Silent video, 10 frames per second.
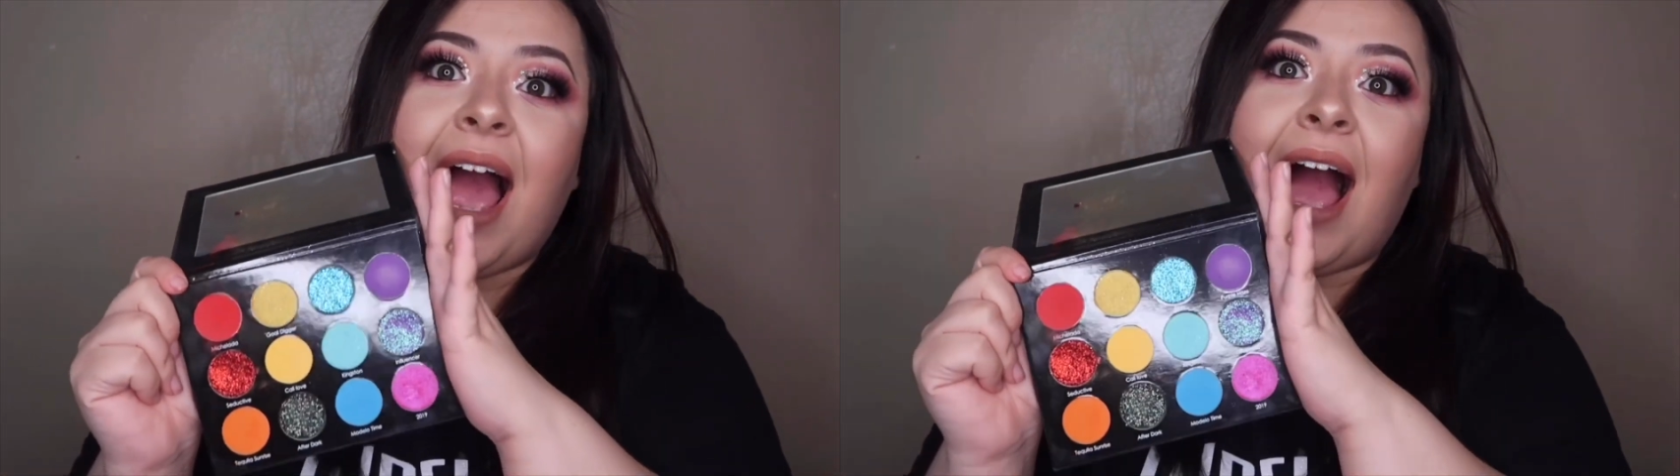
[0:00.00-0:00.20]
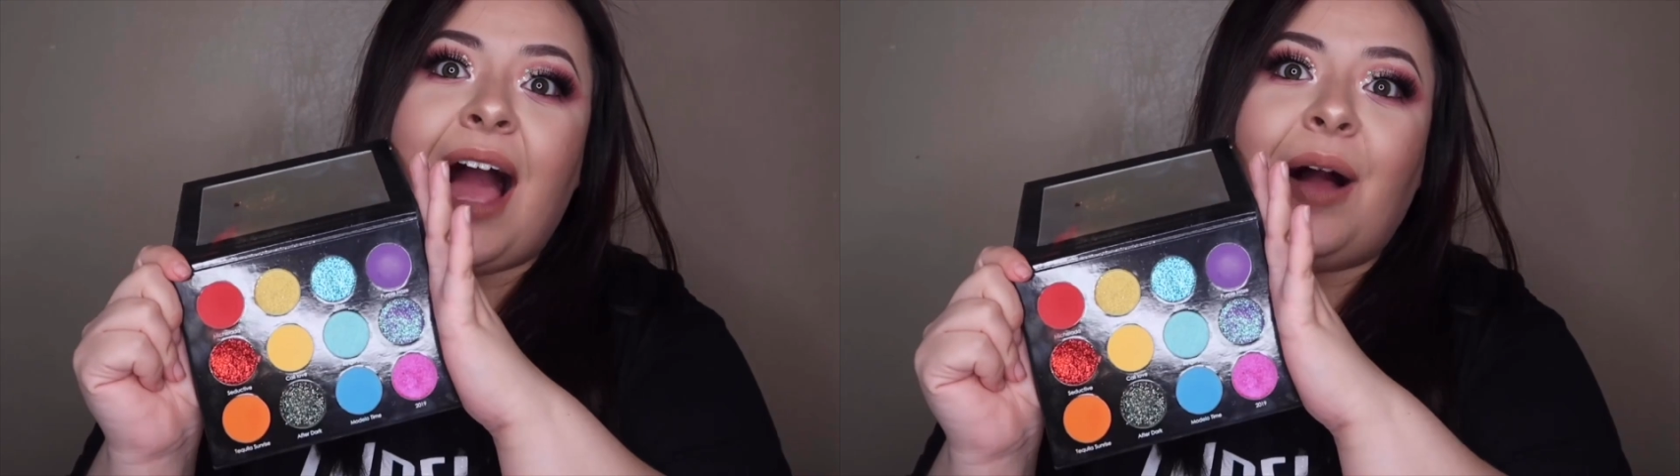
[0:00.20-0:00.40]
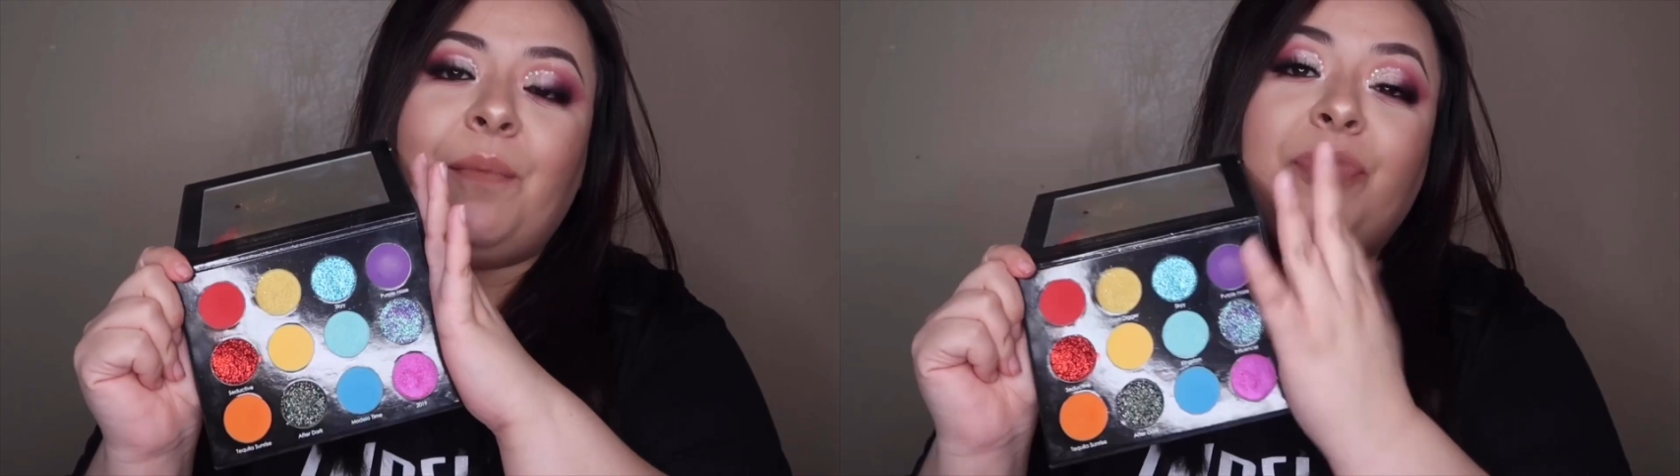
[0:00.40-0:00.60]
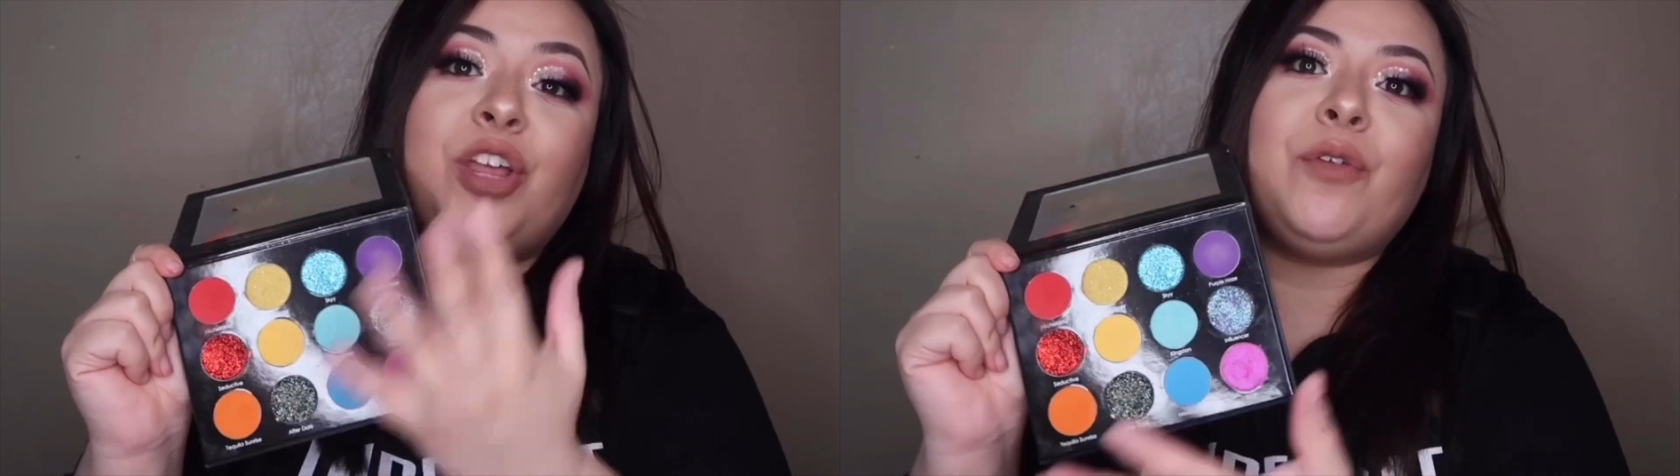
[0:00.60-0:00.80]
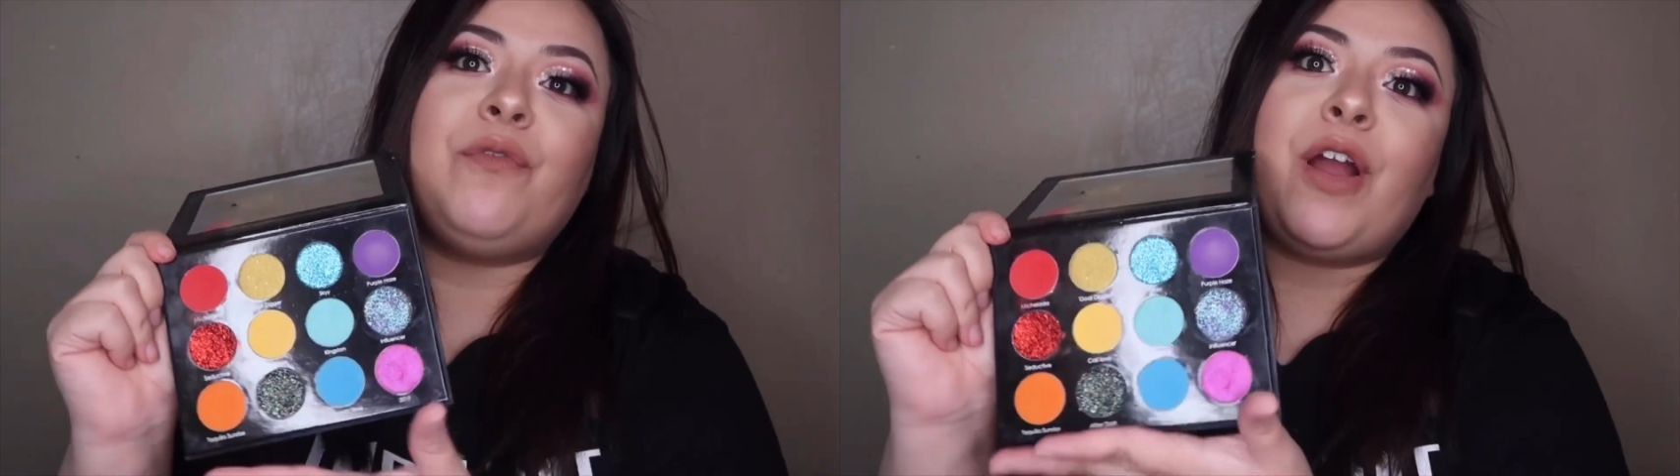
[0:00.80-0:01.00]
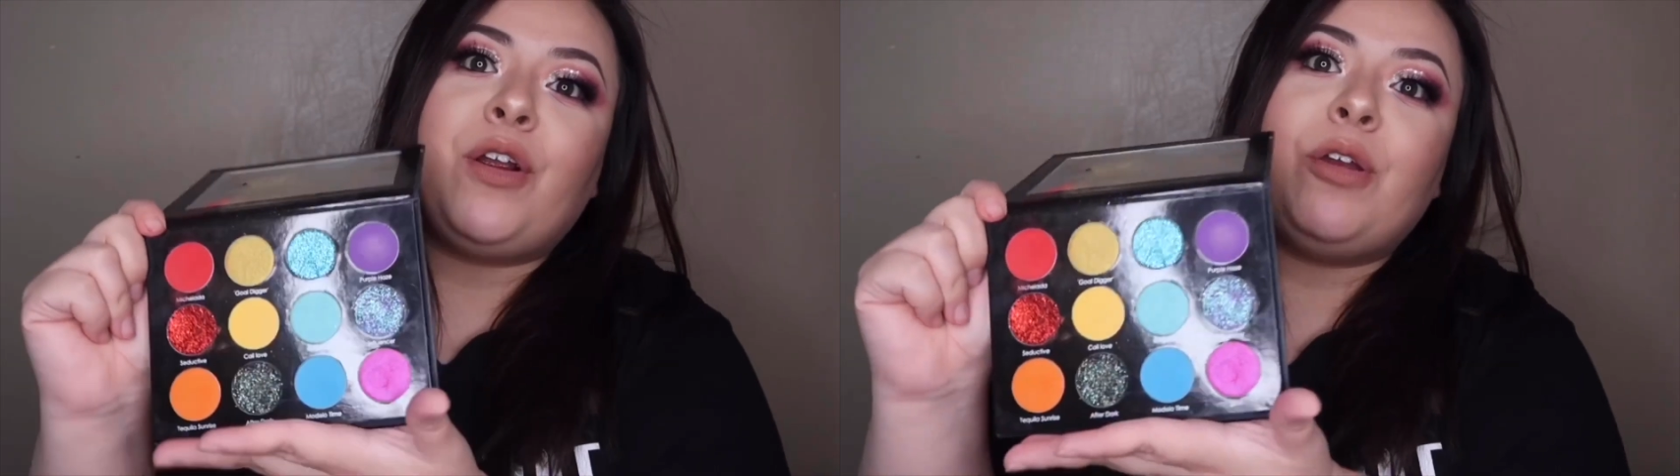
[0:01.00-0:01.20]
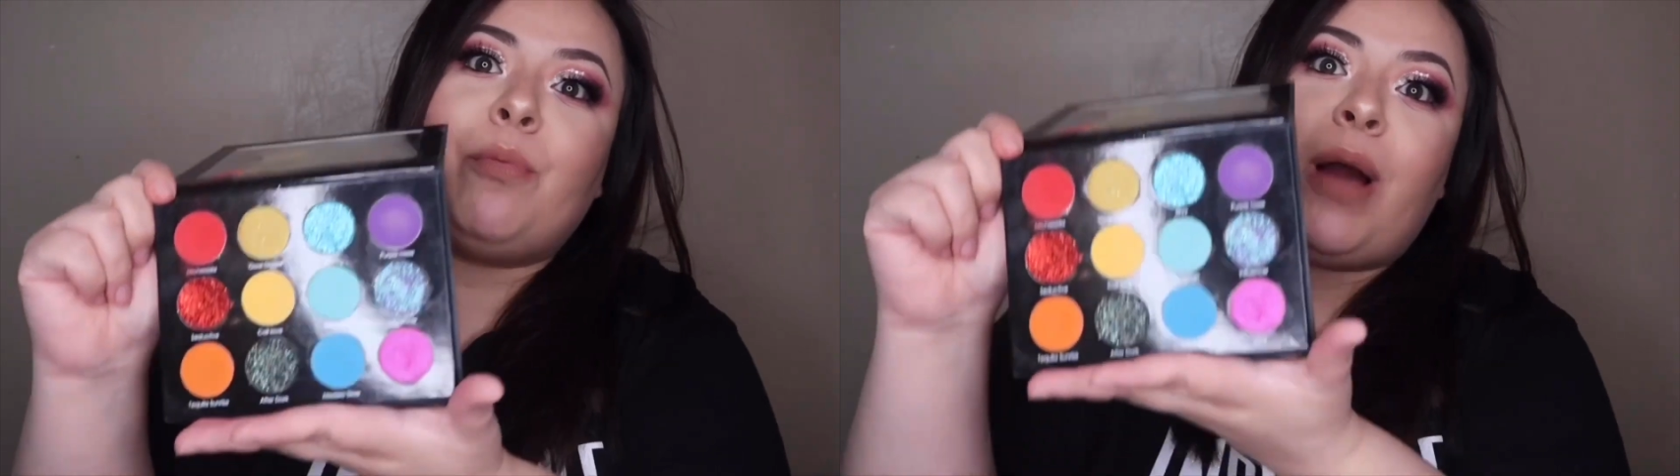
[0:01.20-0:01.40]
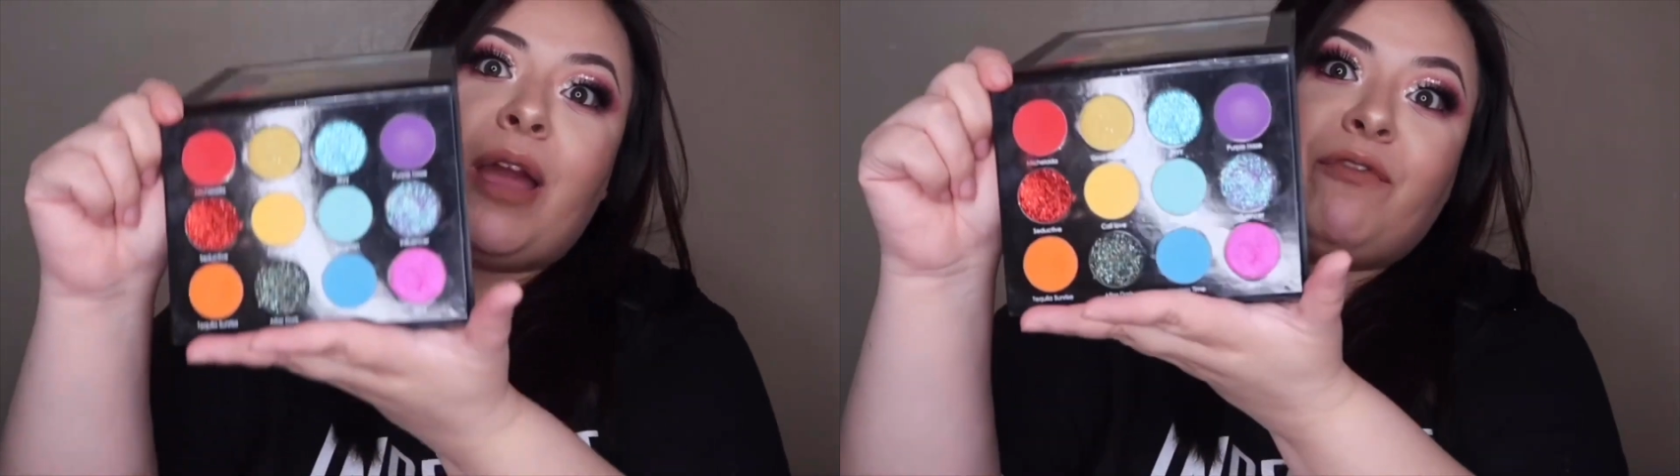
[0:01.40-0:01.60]
um, they're very
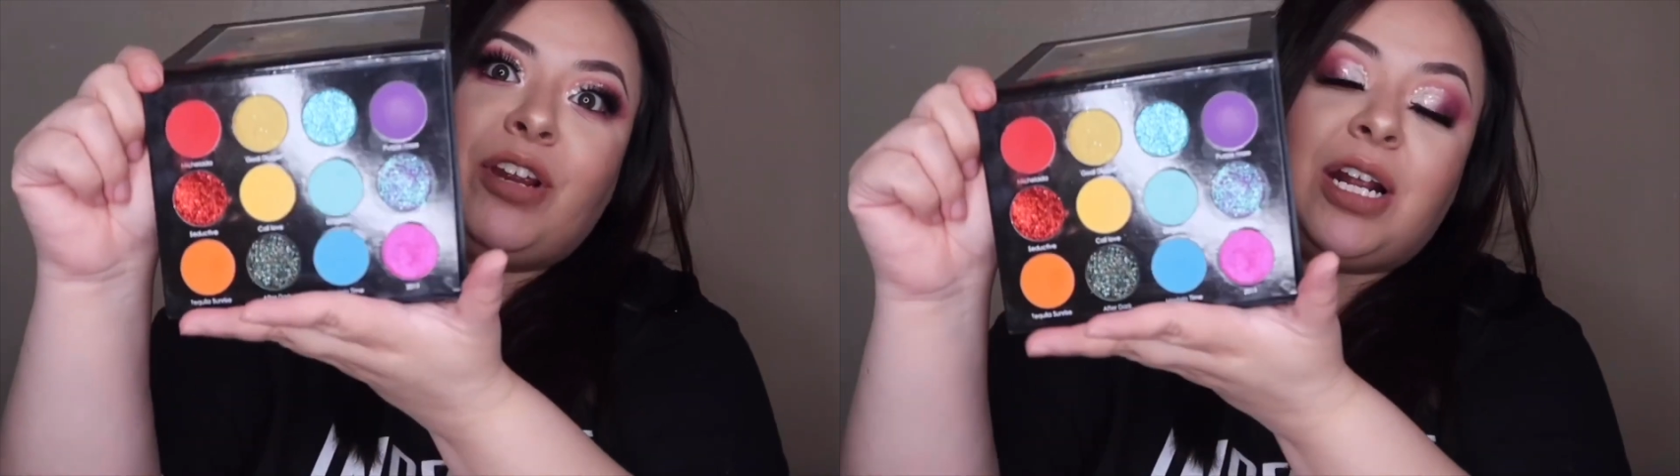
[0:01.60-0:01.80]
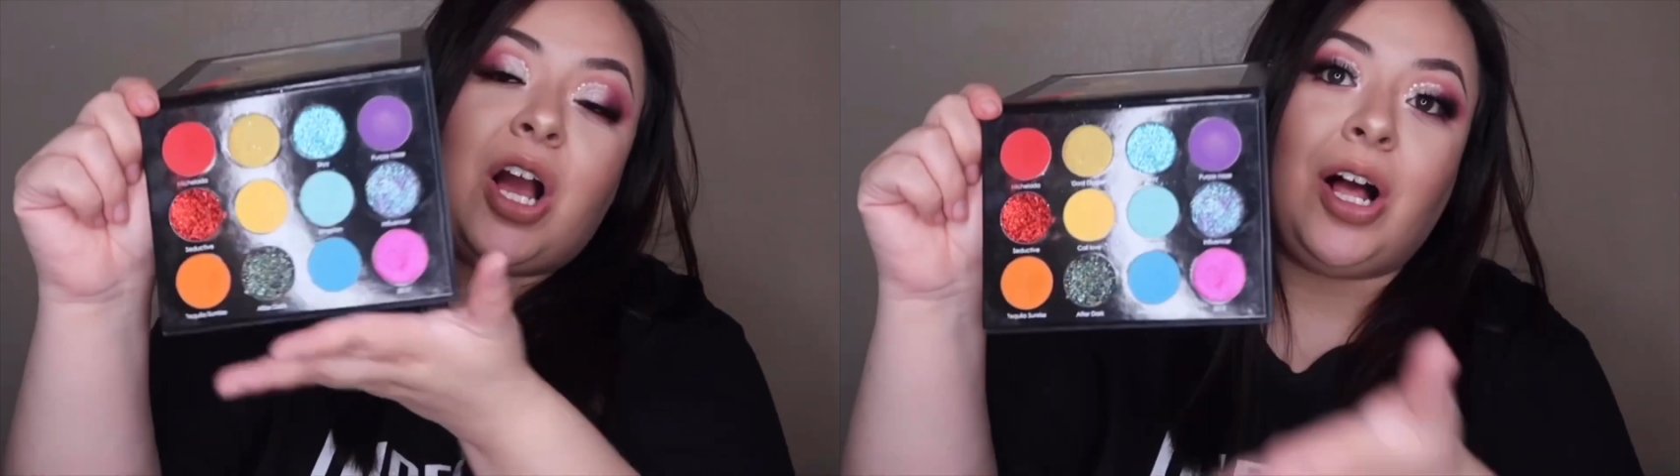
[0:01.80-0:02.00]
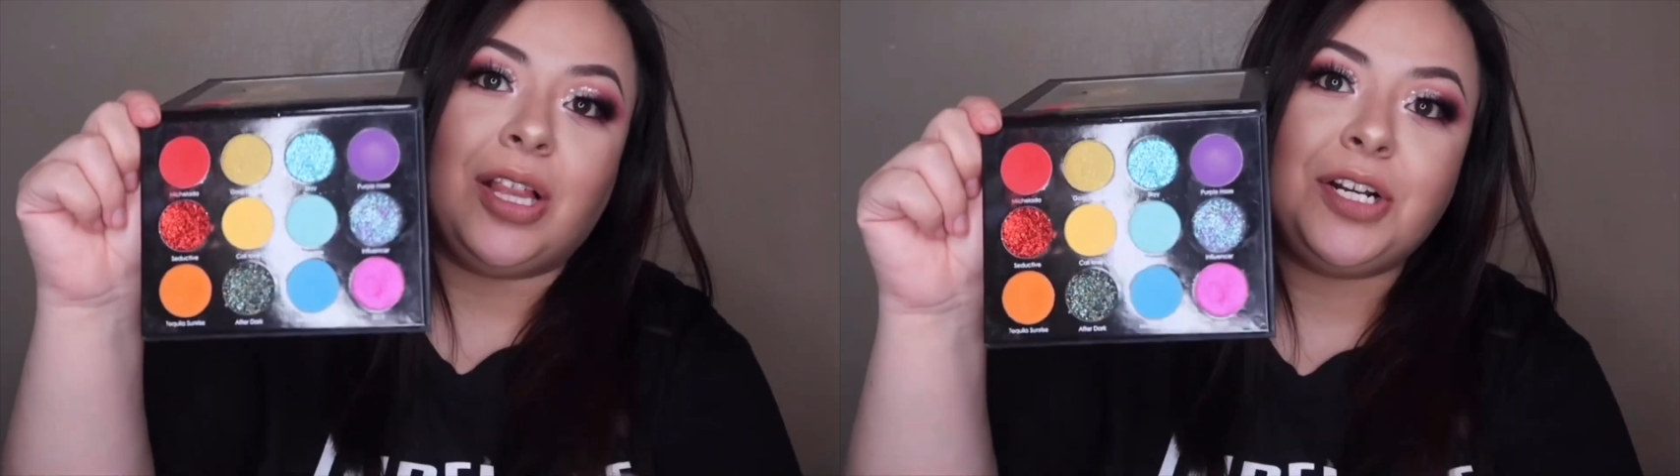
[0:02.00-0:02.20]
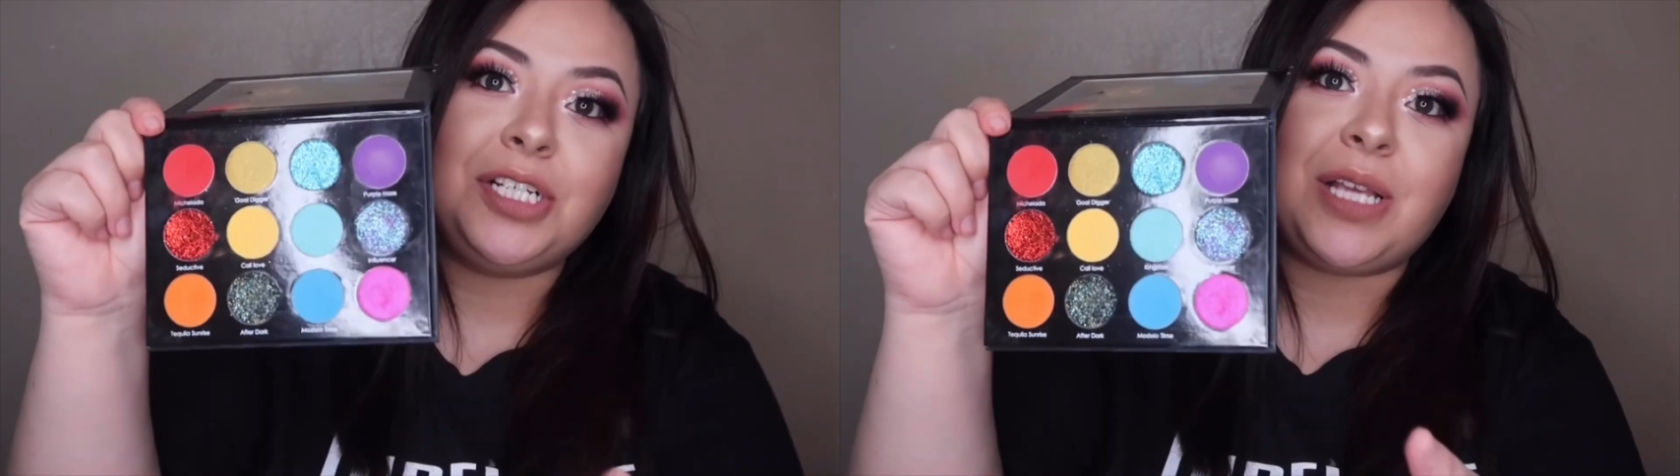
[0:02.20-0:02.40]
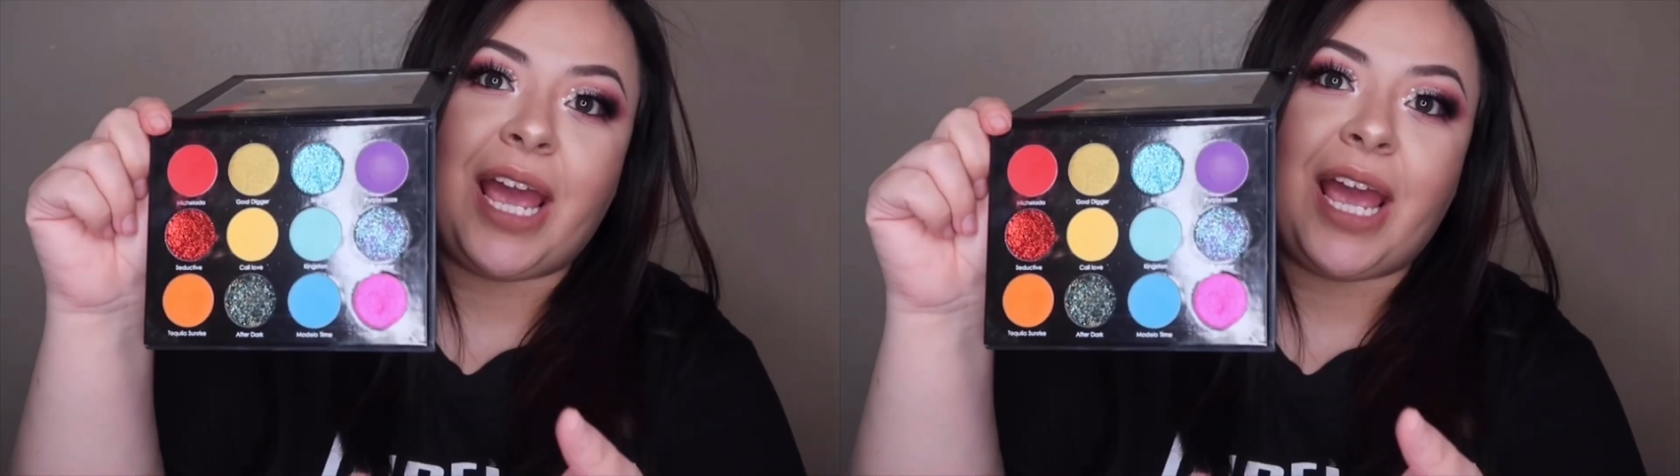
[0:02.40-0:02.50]
vibrant colors